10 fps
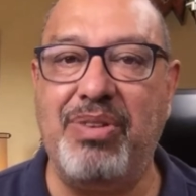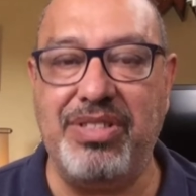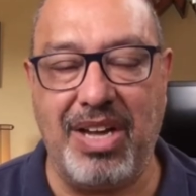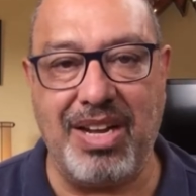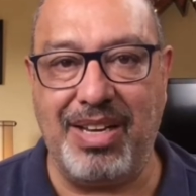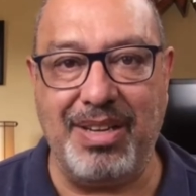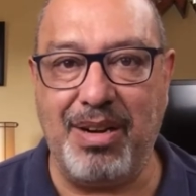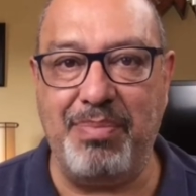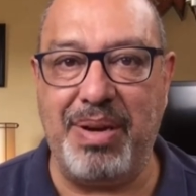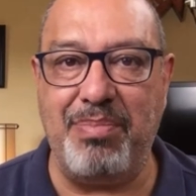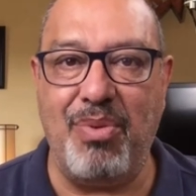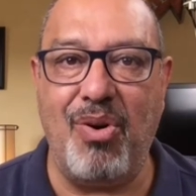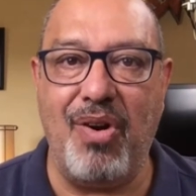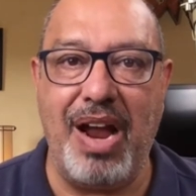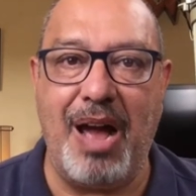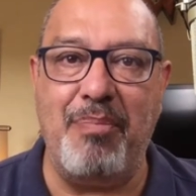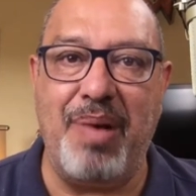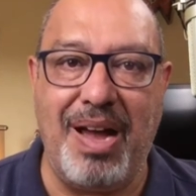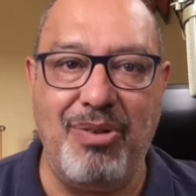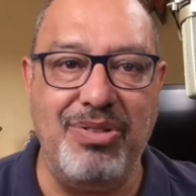And then we'll talk a little bit more
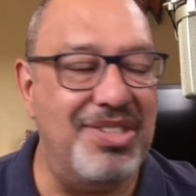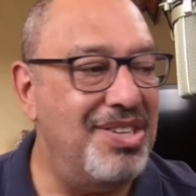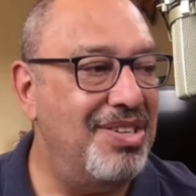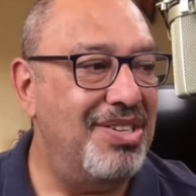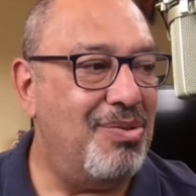about